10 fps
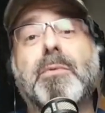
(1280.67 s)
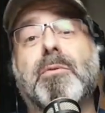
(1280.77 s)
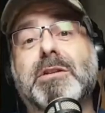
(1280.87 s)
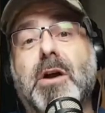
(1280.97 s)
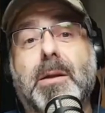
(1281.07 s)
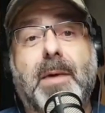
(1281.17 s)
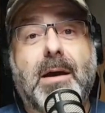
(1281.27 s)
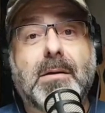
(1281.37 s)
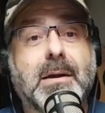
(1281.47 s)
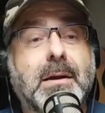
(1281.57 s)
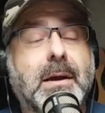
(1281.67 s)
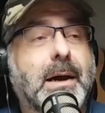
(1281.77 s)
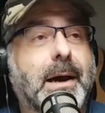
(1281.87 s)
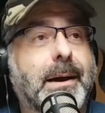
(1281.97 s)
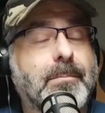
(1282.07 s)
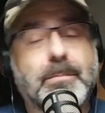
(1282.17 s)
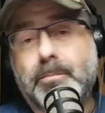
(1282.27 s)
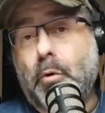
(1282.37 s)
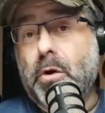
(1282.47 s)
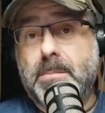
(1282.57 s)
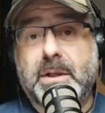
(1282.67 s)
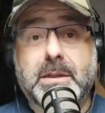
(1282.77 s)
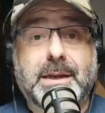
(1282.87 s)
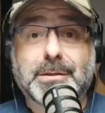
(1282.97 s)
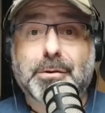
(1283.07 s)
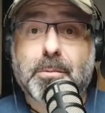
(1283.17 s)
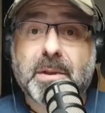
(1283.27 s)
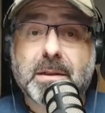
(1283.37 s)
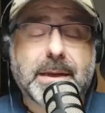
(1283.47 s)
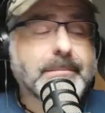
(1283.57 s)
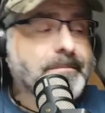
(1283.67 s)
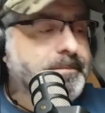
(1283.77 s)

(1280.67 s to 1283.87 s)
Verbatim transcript: We're going to talk about uh, portability and durability.